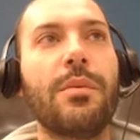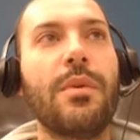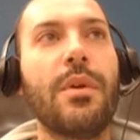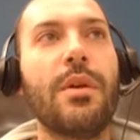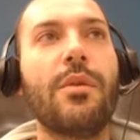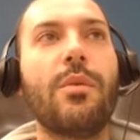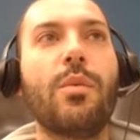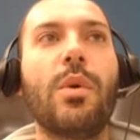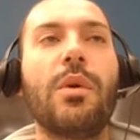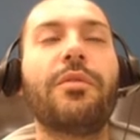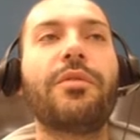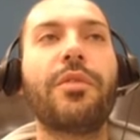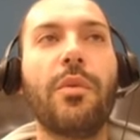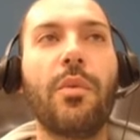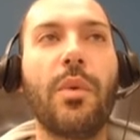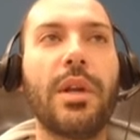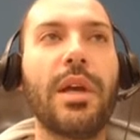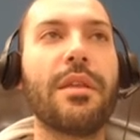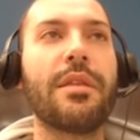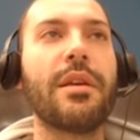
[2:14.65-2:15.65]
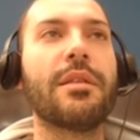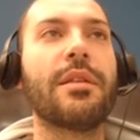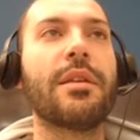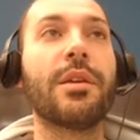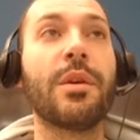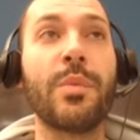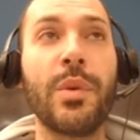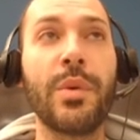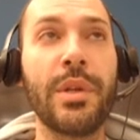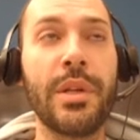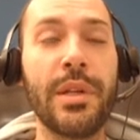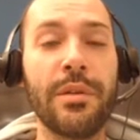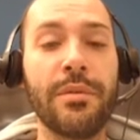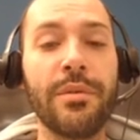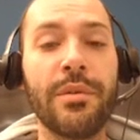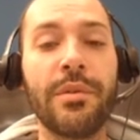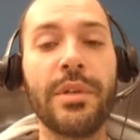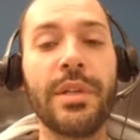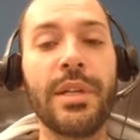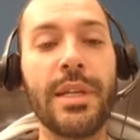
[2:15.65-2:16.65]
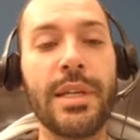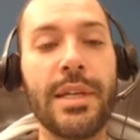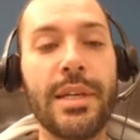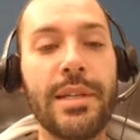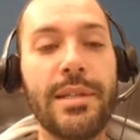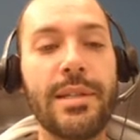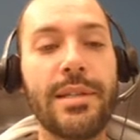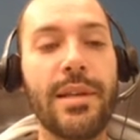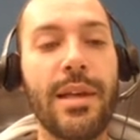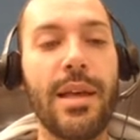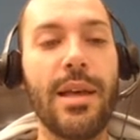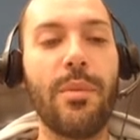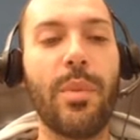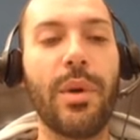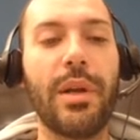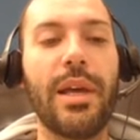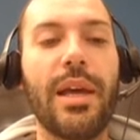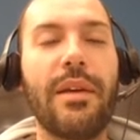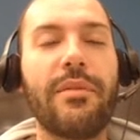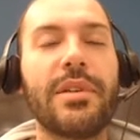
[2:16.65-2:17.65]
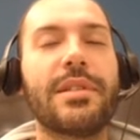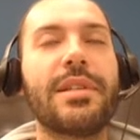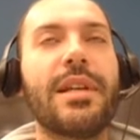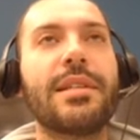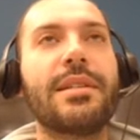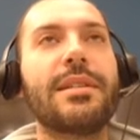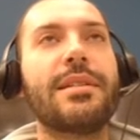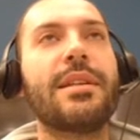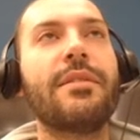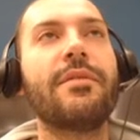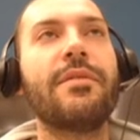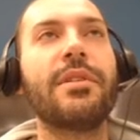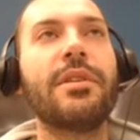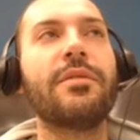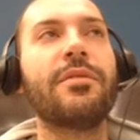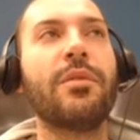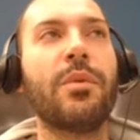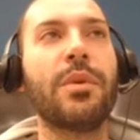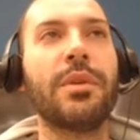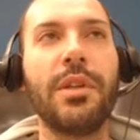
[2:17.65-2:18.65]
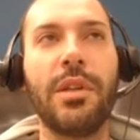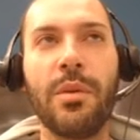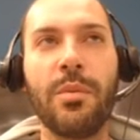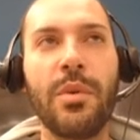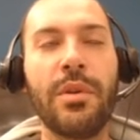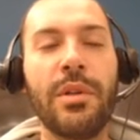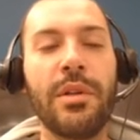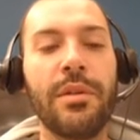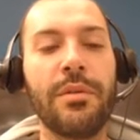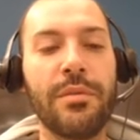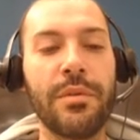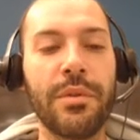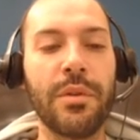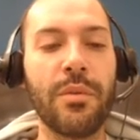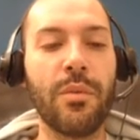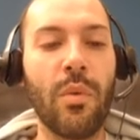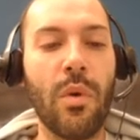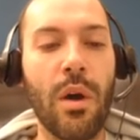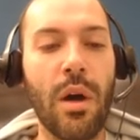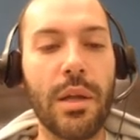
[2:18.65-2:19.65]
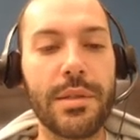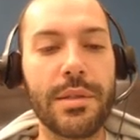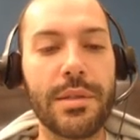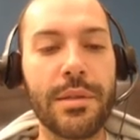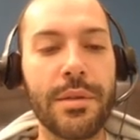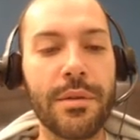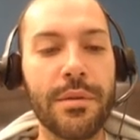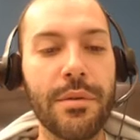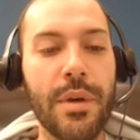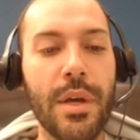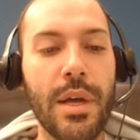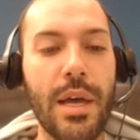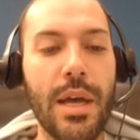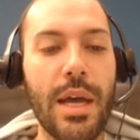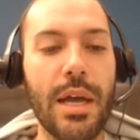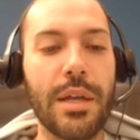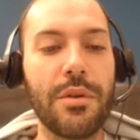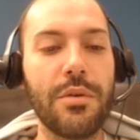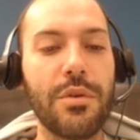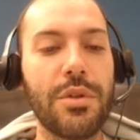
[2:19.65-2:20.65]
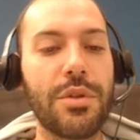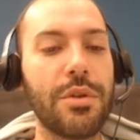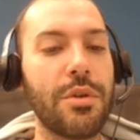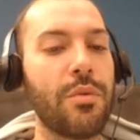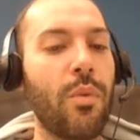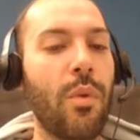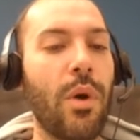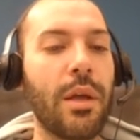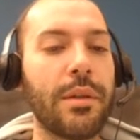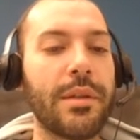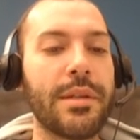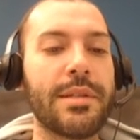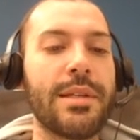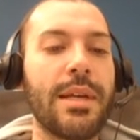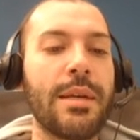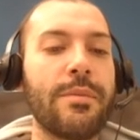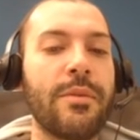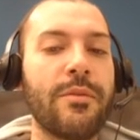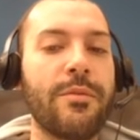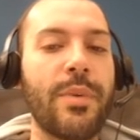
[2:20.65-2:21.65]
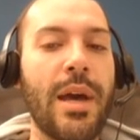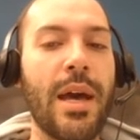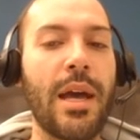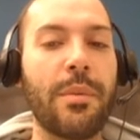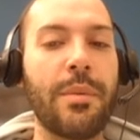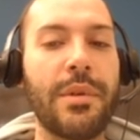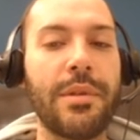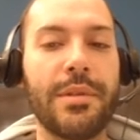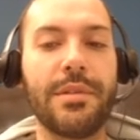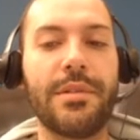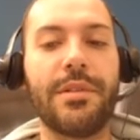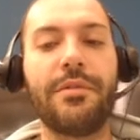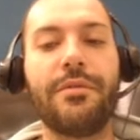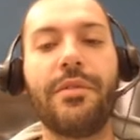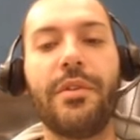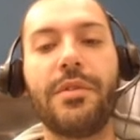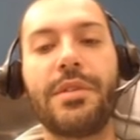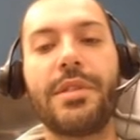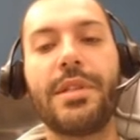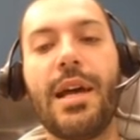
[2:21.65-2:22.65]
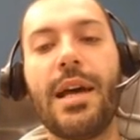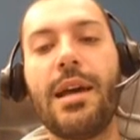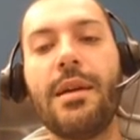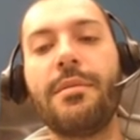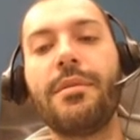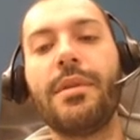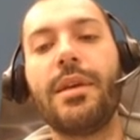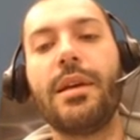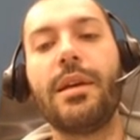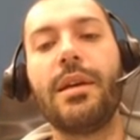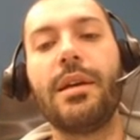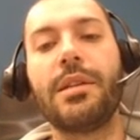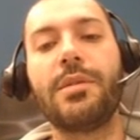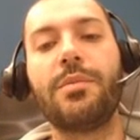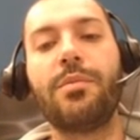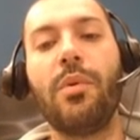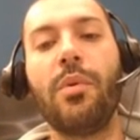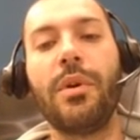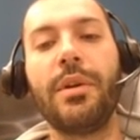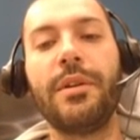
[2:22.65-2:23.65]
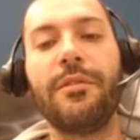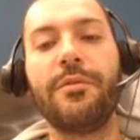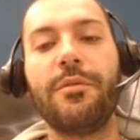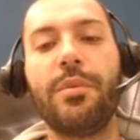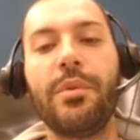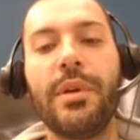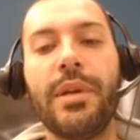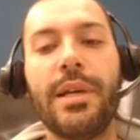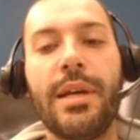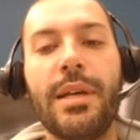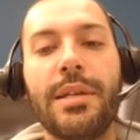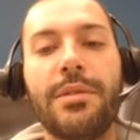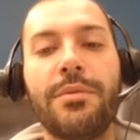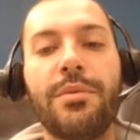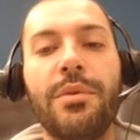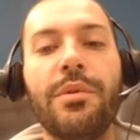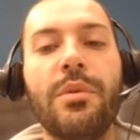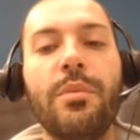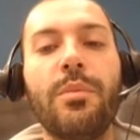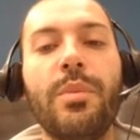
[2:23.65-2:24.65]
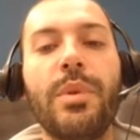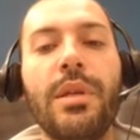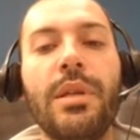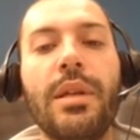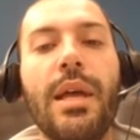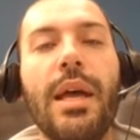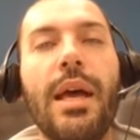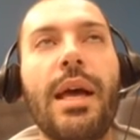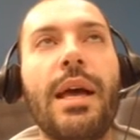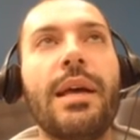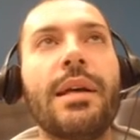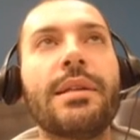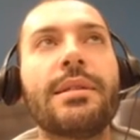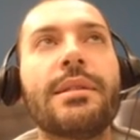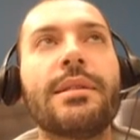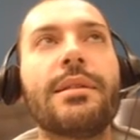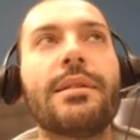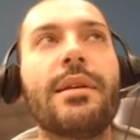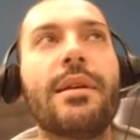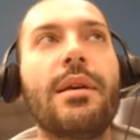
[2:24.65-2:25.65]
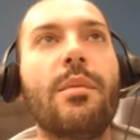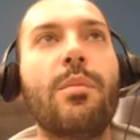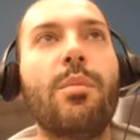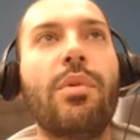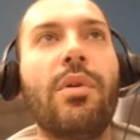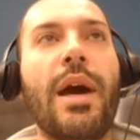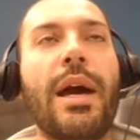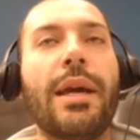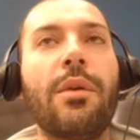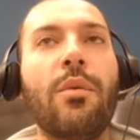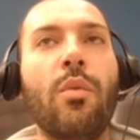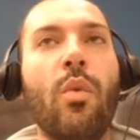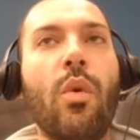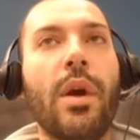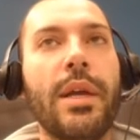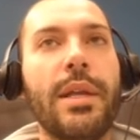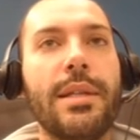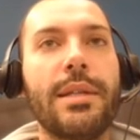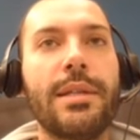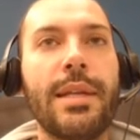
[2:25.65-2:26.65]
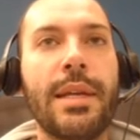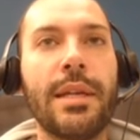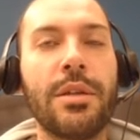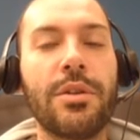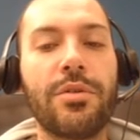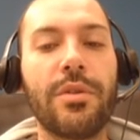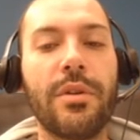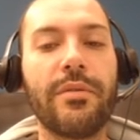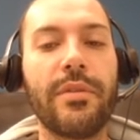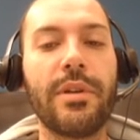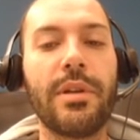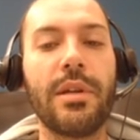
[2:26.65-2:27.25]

well, for what I think the community really needs, but I have a sensitivity for what the community really wants too. And you should want this type of pack because it's the first time that exploitative play has really been as black and white data driven